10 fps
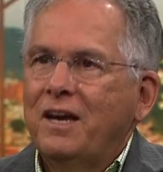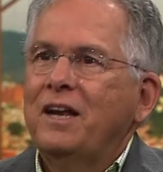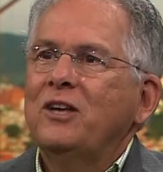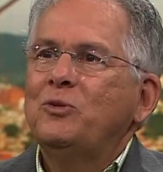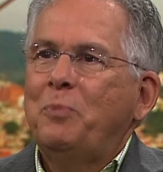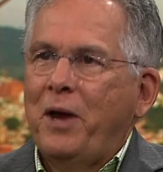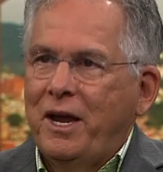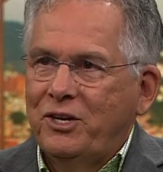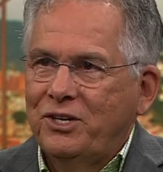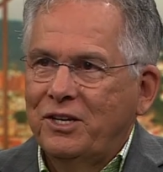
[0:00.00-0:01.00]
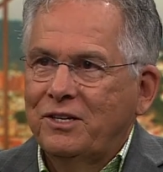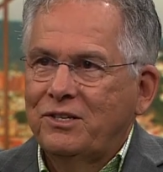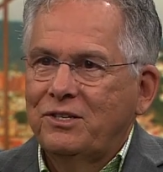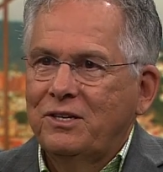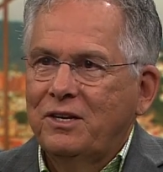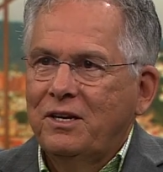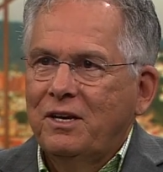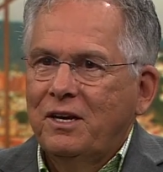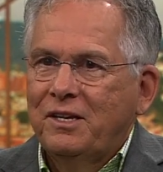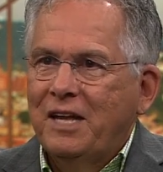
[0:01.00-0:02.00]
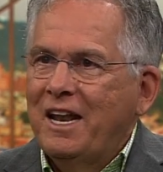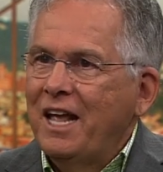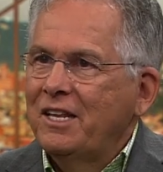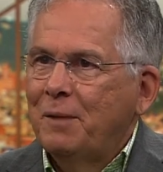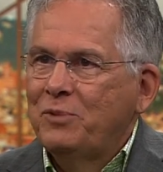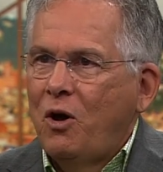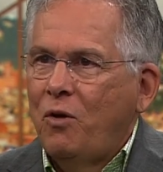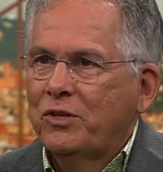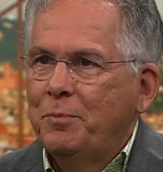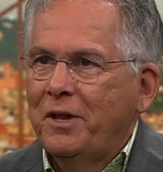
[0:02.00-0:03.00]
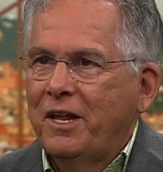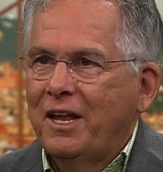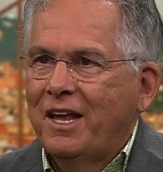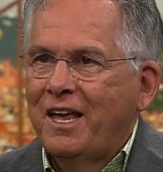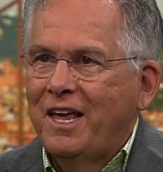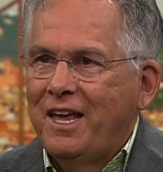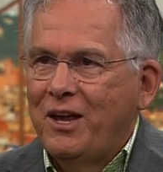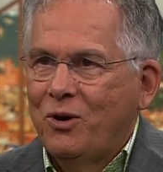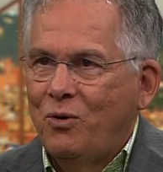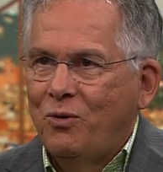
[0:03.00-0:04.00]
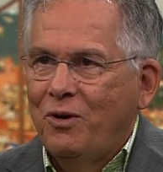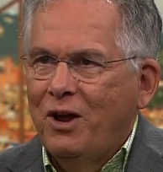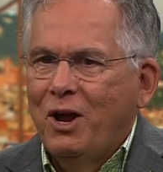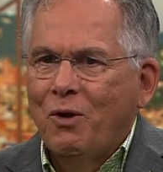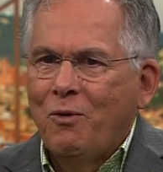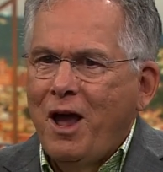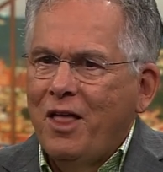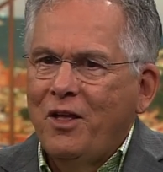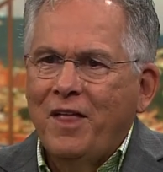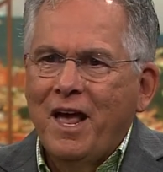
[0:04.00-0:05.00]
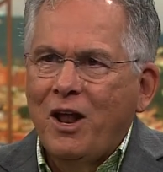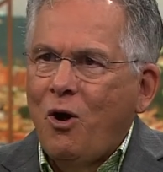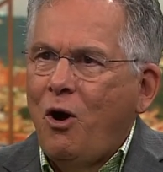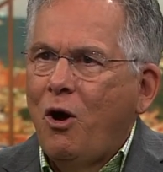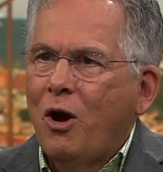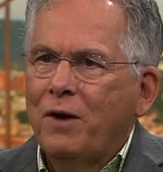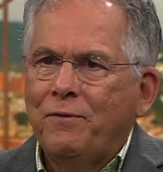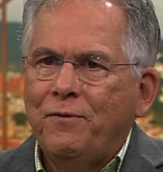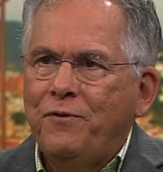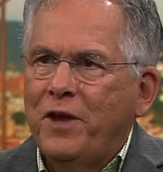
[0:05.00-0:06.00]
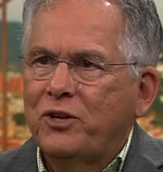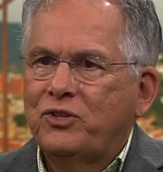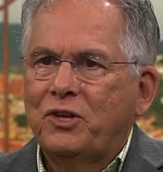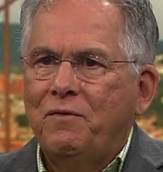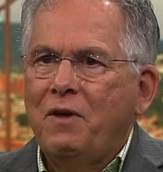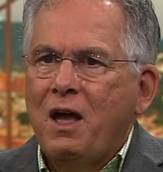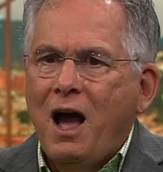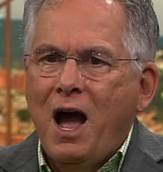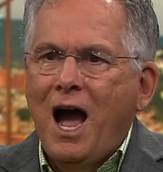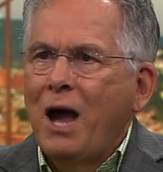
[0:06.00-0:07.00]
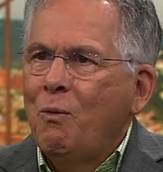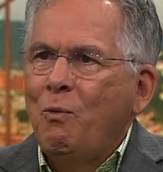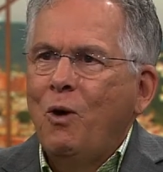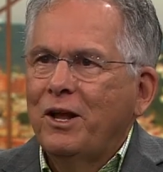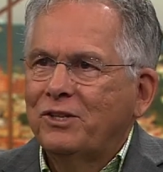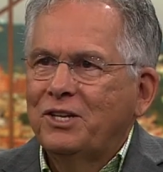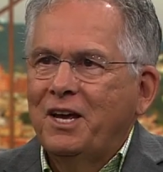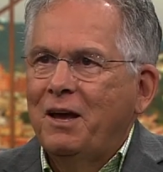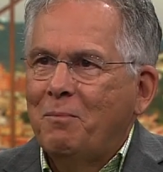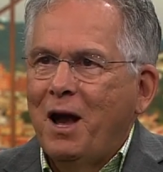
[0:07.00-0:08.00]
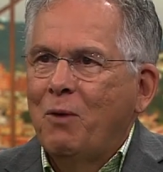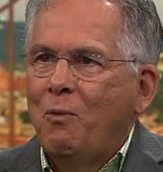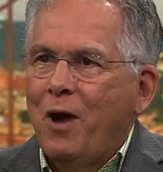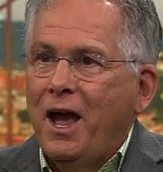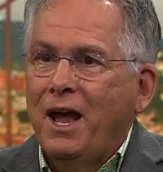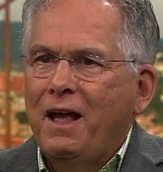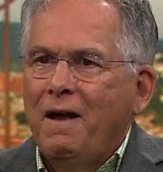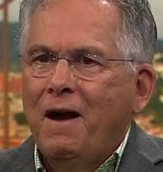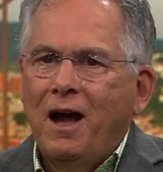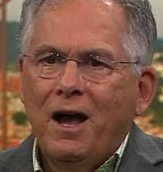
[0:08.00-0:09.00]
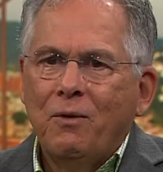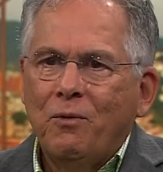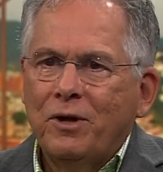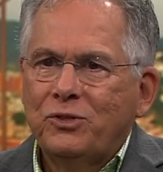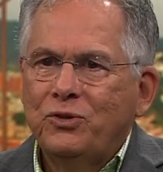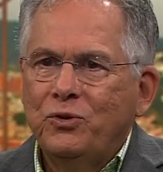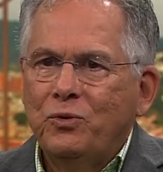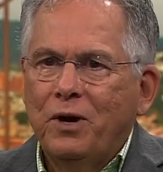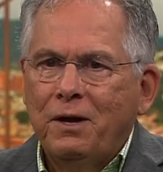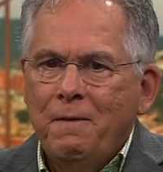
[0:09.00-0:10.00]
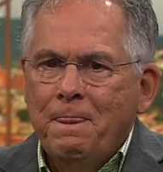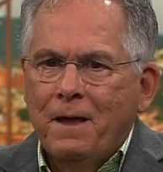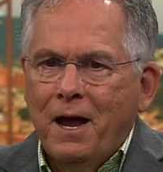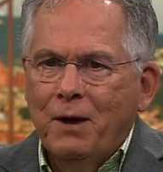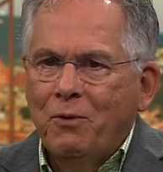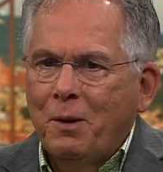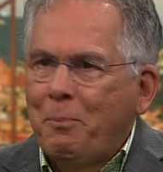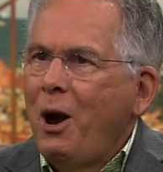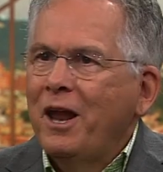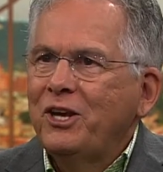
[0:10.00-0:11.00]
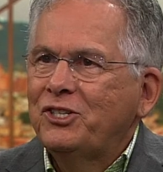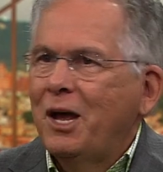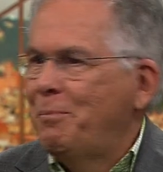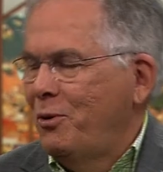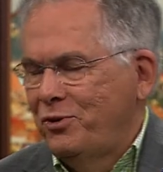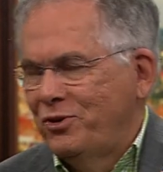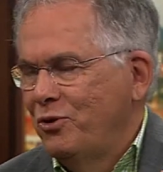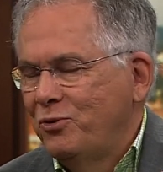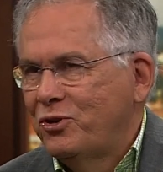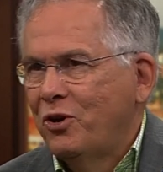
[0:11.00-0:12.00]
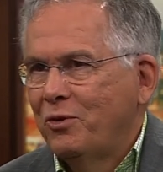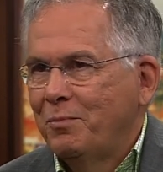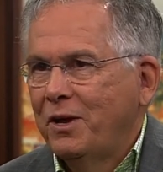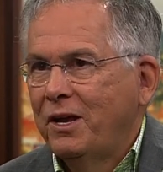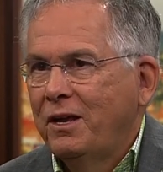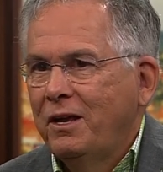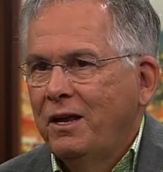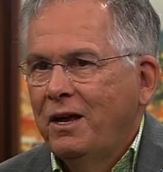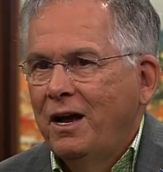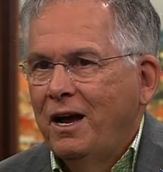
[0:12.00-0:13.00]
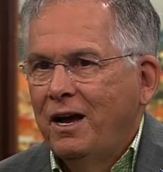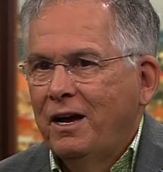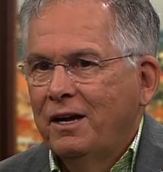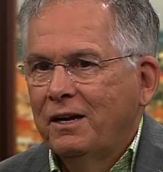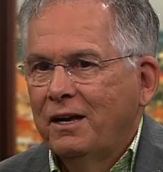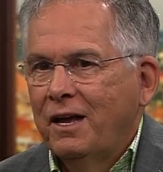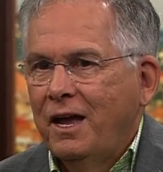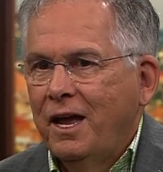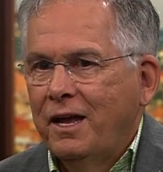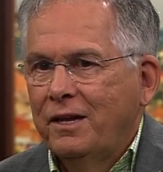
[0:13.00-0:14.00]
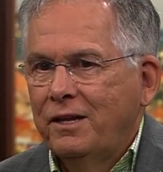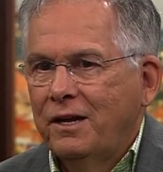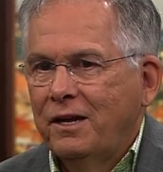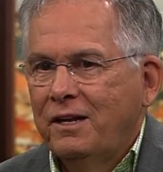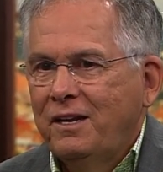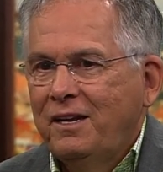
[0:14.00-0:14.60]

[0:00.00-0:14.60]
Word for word: it is patience that ends up ultimately heal rather than that hard fist of, I want to get my way. I want to. Uh, I want to punish that person who's hurt me. Uh, and uh,